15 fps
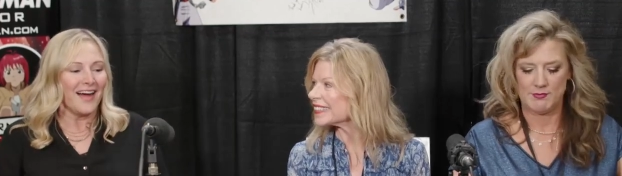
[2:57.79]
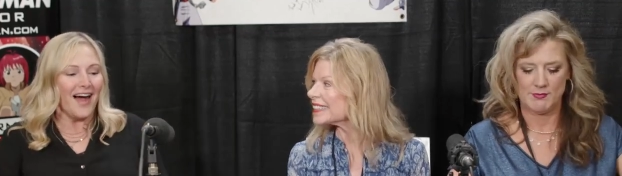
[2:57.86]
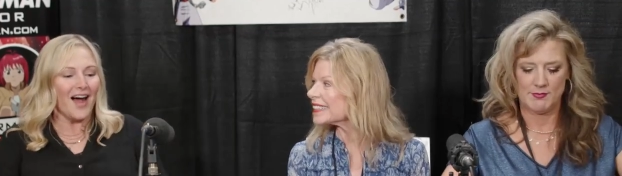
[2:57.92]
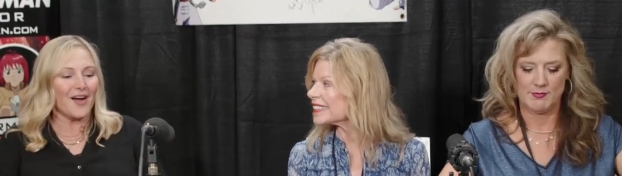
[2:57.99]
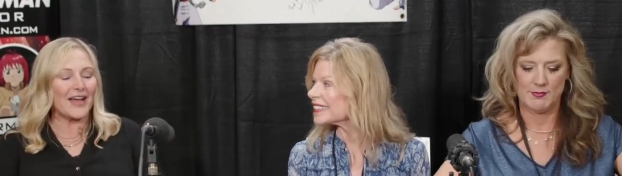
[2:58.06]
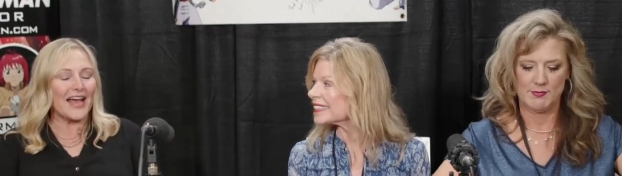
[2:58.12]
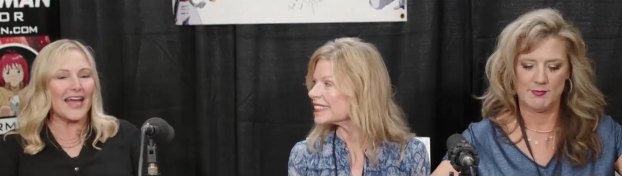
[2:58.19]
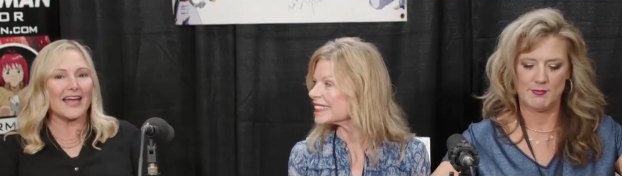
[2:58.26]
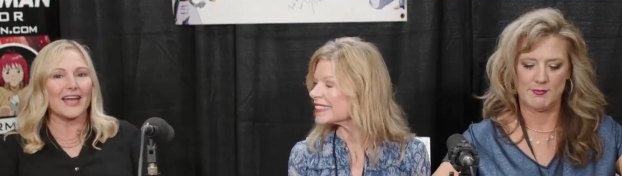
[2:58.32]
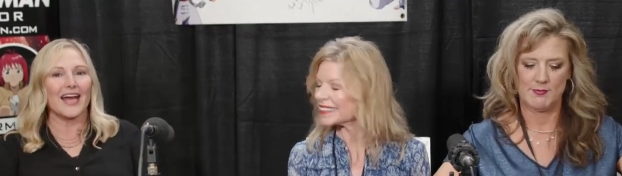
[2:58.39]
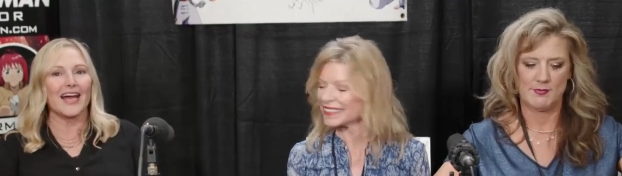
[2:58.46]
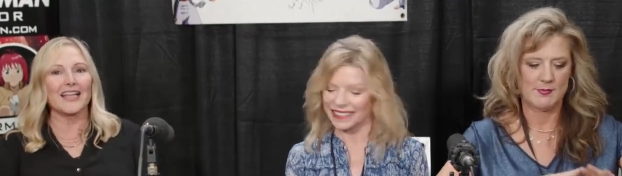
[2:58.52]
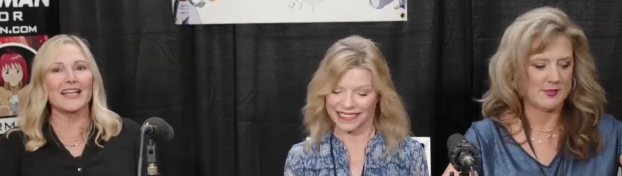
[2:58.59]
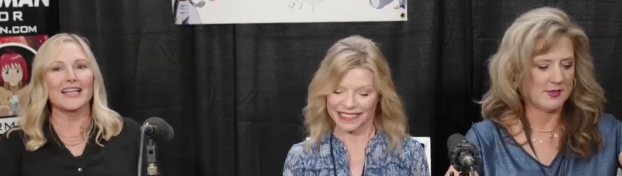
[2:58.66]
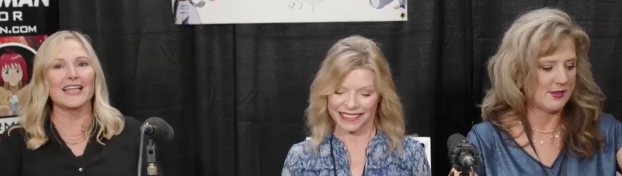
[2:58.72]
Speaker 1: Okay,
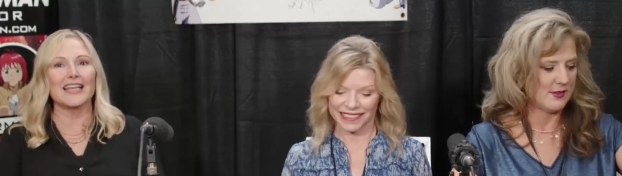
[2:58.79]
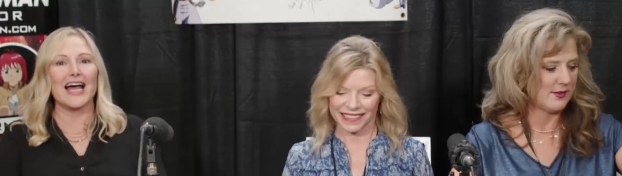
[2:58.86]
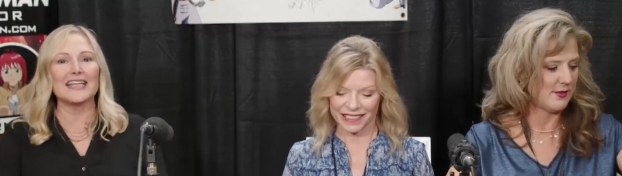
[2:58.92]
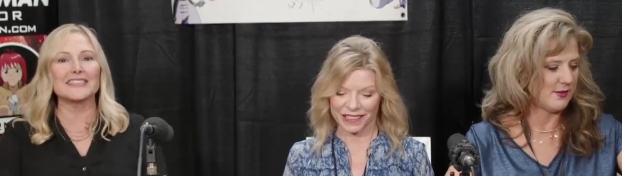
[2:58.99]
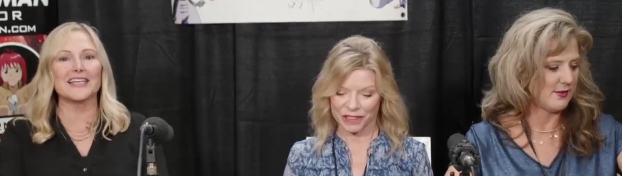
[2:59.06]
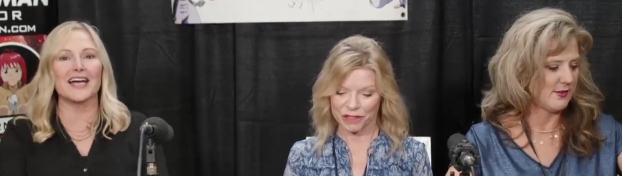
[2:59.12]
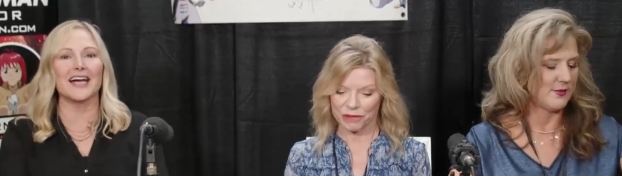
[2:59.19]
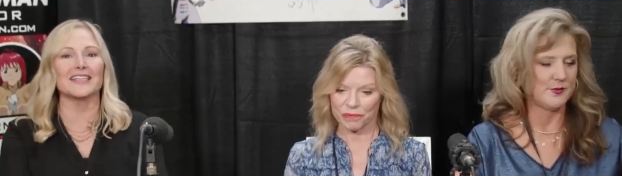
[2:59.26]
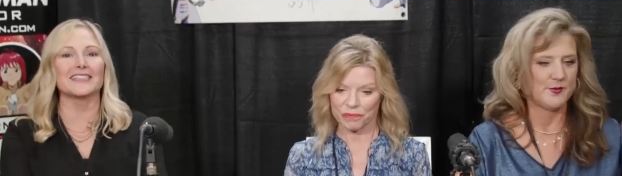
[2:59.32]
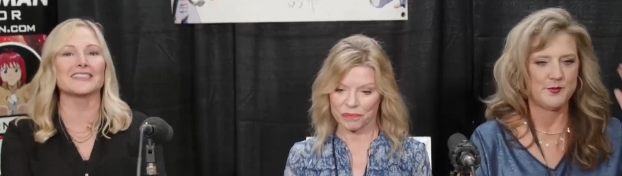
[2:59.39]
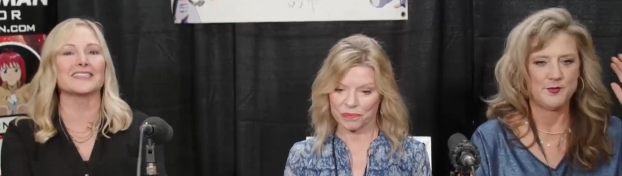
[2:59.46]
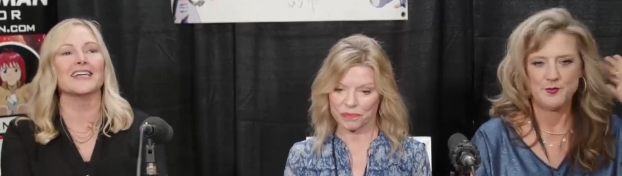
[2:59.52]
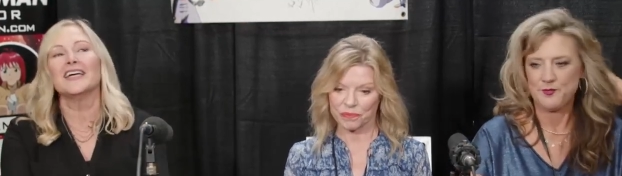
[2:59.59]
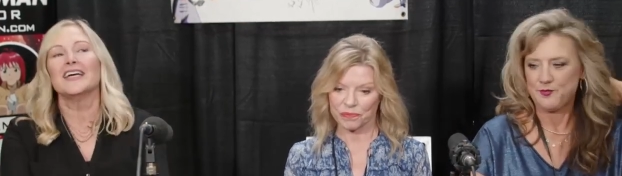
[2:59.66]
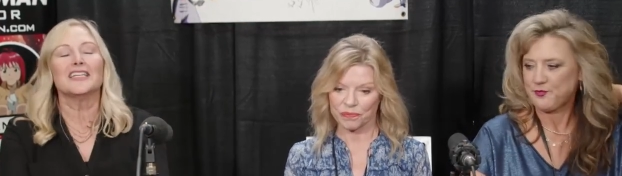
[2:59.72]
let us
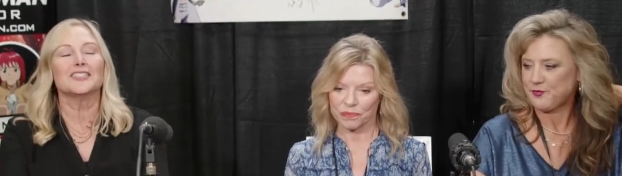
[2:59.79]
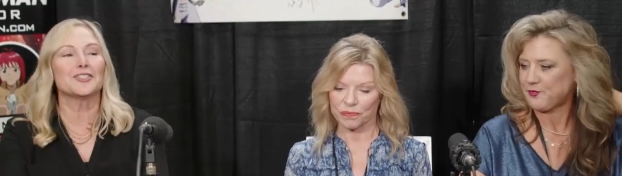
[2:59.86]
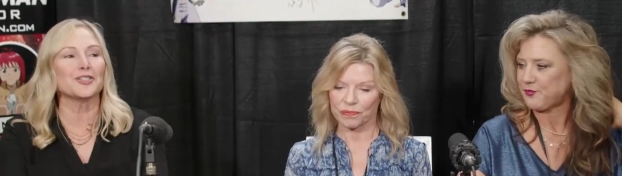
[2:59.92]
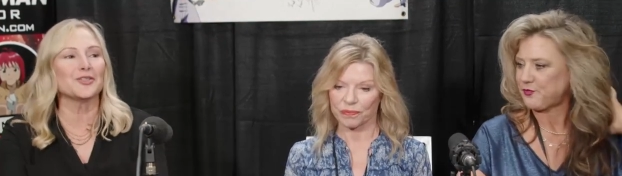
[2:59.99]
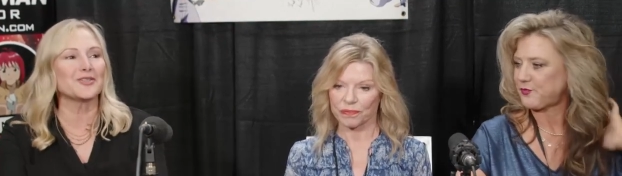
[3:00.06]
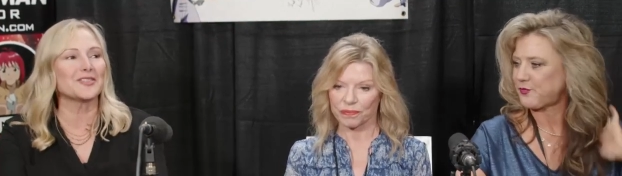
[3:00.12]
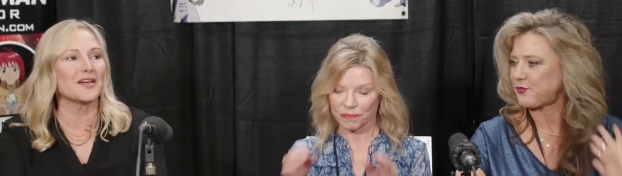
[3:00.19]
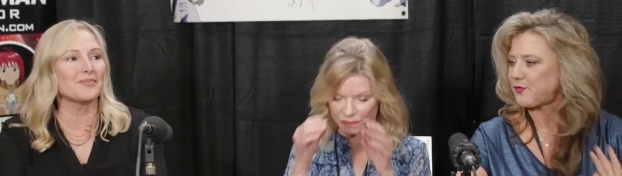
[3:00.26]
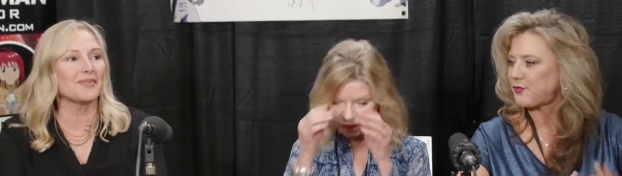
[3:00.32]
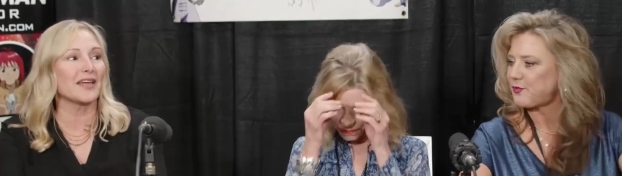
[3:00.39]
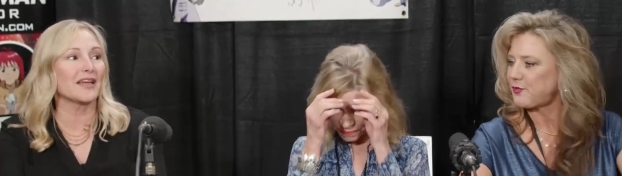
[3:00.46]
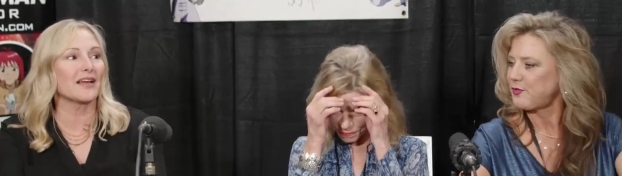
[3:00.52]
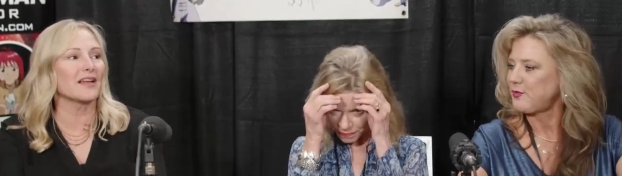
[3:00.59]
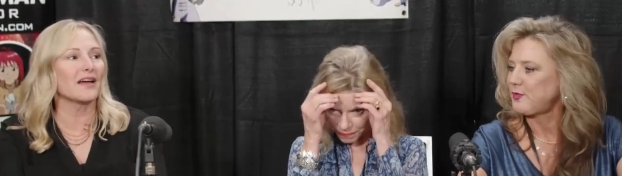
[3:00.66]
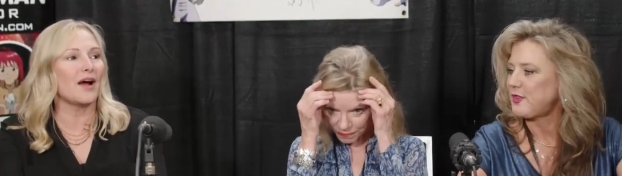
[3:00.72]
do
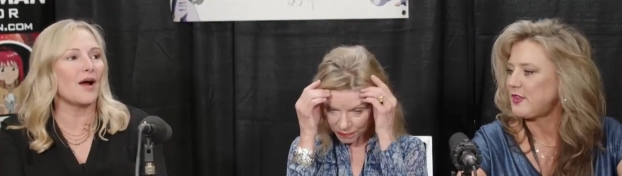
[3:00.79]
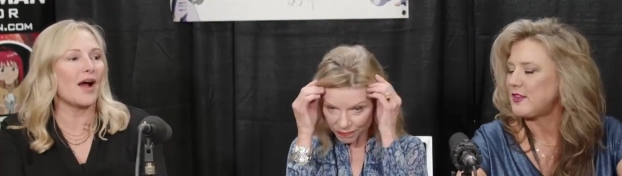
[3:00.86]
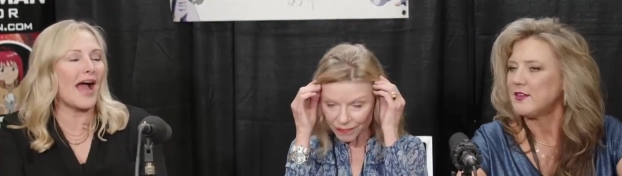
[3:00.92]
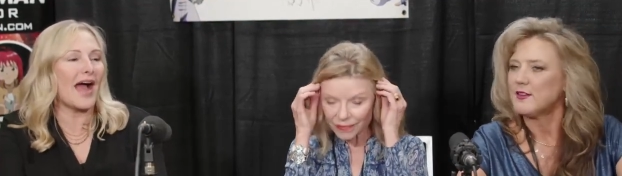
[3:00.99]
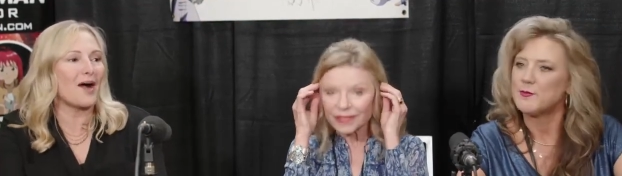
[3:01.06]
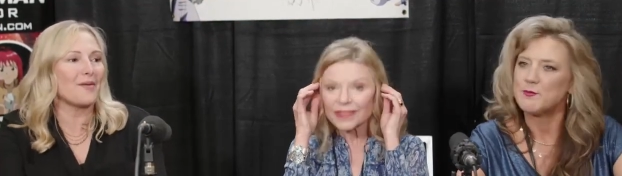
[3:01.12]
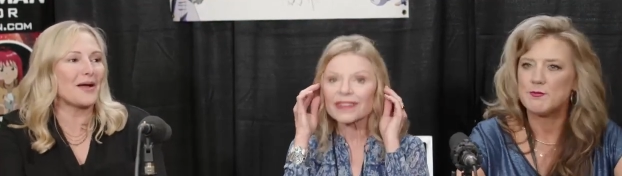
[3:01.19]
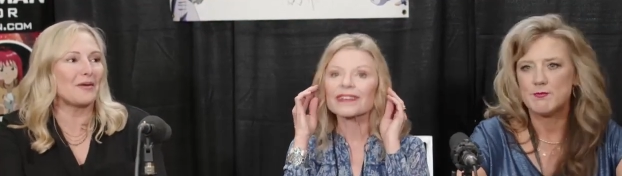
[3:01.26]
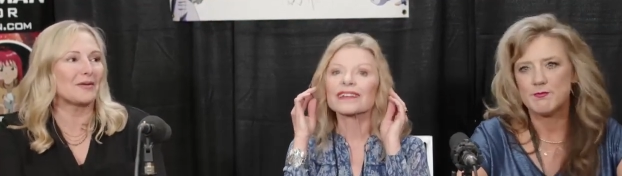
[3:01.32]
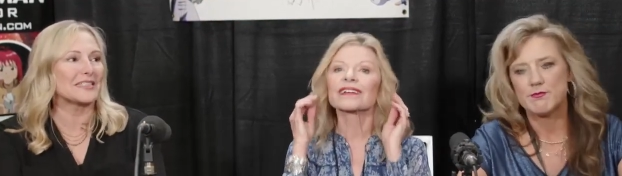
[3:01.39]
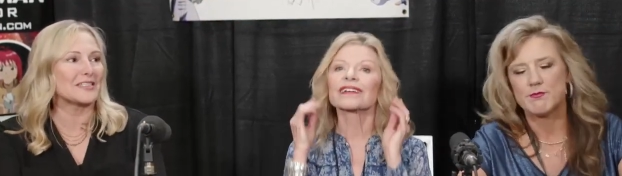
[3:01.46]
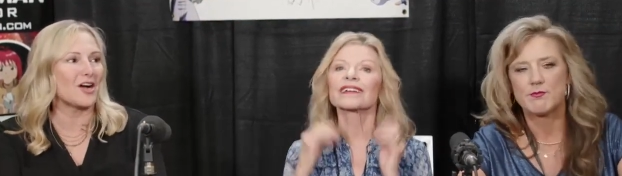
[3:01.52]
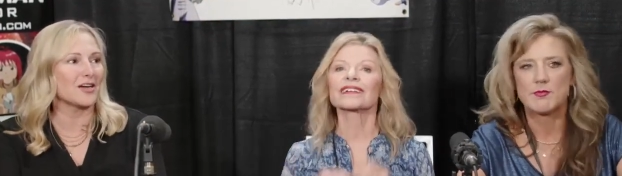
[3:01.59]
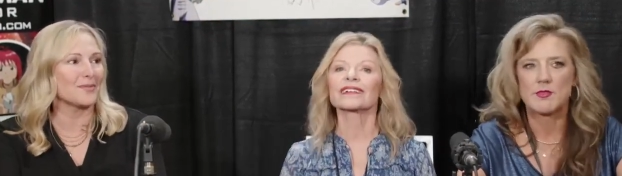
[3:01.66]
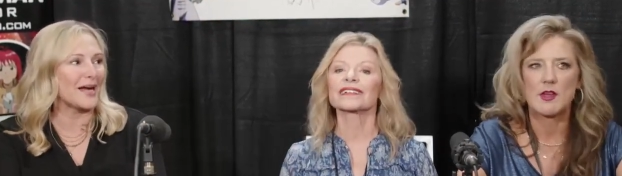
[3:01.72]
something. How about we
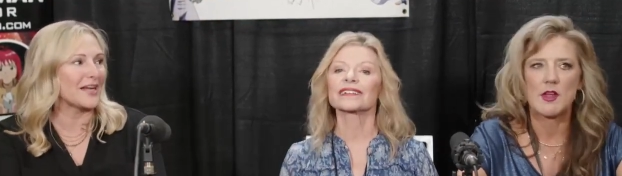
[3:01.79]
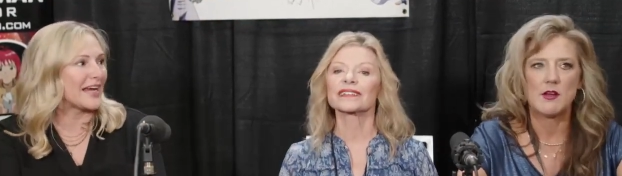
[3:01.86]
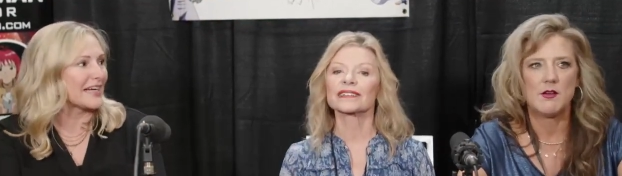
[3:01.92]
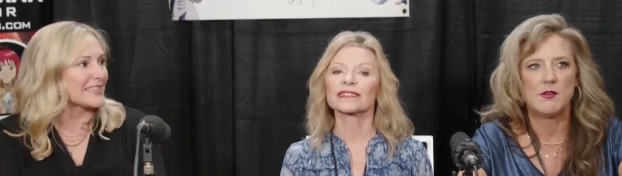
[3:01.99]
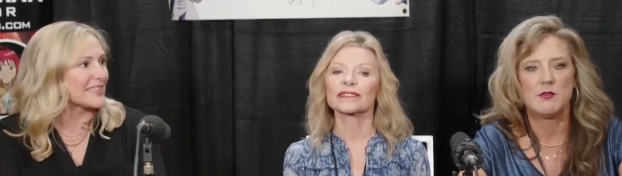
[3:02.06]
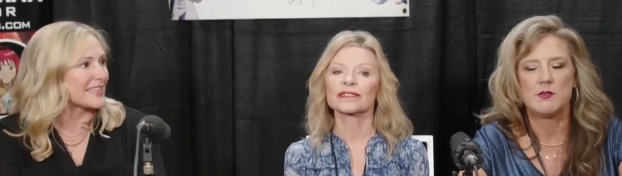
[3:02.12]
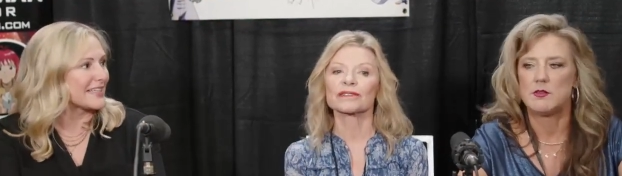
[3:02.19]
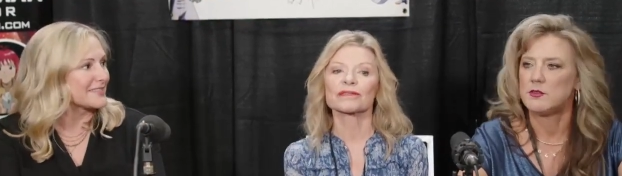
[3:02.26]
talk about acting?